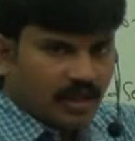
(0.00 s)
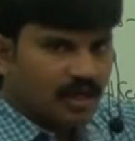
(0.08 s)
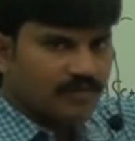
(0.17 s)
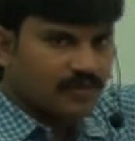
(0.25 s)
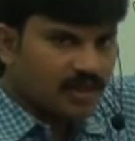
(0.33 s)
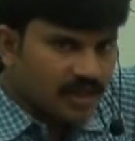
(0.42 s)

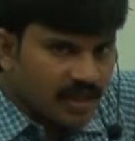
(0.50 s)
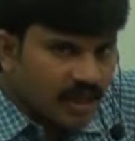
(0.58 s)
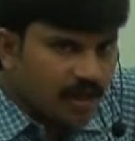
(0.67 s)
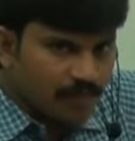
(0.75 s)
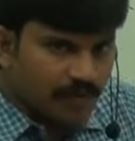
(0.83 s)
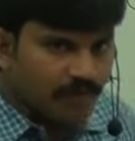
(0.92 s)
After A
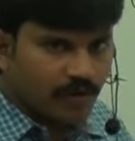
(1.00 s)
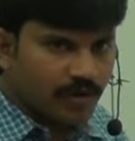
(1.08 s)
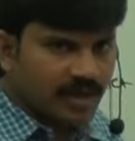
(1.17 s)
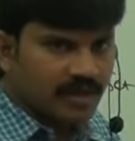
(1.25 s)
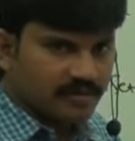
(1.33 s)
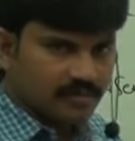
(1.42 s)
or before
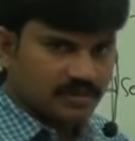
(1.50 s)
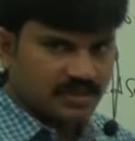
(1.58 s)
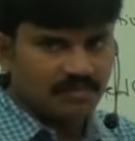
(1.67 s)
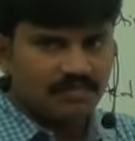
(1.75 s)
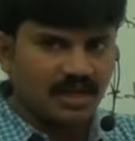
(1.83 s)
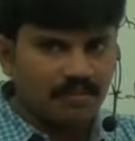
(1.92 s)
A,
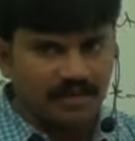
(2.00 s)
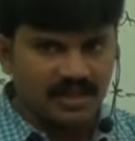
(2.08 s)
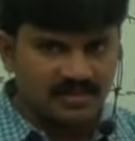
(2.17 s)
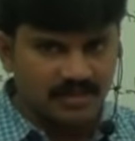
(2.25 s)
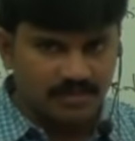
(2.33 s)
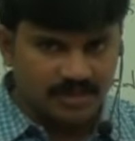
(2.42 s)
some
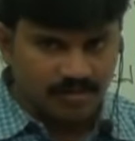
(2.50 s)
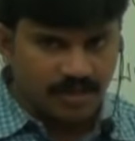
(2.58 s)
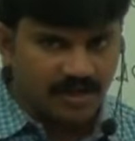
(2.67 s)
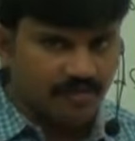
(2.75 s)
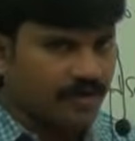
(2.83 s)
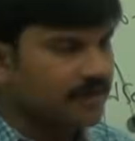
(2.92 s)
comparison must be
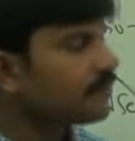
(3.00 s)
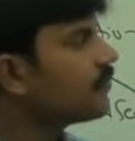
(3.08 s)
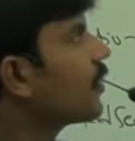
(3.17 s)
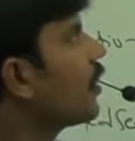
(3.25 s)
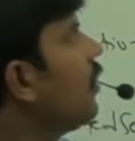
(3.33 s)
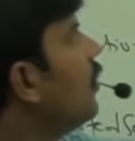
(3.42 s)
required.
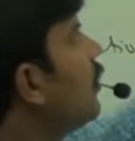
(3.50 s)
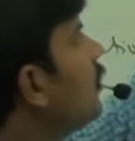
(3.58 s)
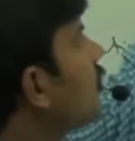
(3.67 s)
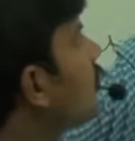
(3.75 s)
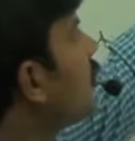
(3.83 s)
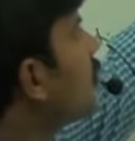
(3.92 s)

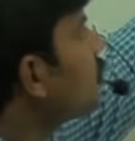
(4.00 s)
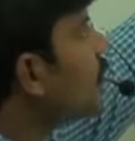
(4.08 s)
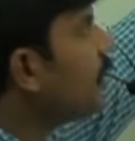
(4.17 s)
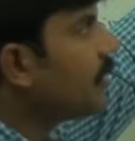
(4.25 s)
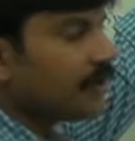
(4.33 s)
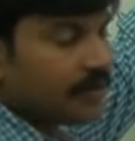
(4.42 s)
That's
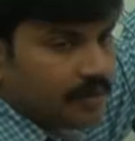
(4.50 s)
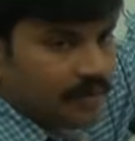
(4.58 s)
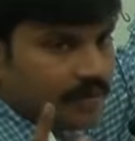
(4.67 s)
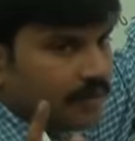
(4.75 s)
why,